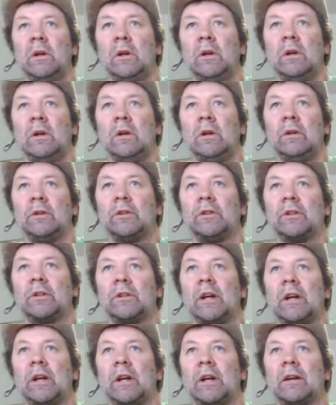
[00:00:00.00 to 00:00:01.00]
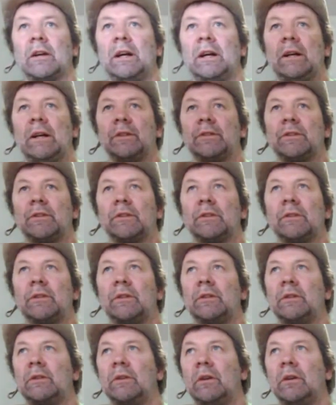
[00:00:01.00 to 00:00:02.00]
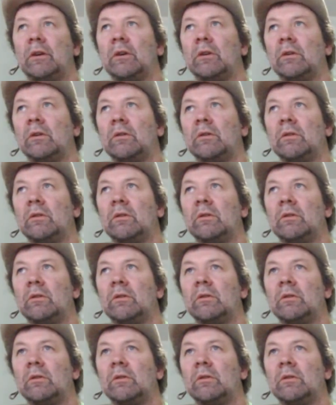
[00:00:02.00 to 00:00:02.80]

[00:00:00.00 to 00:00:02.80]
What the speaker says: Shot glass. No, I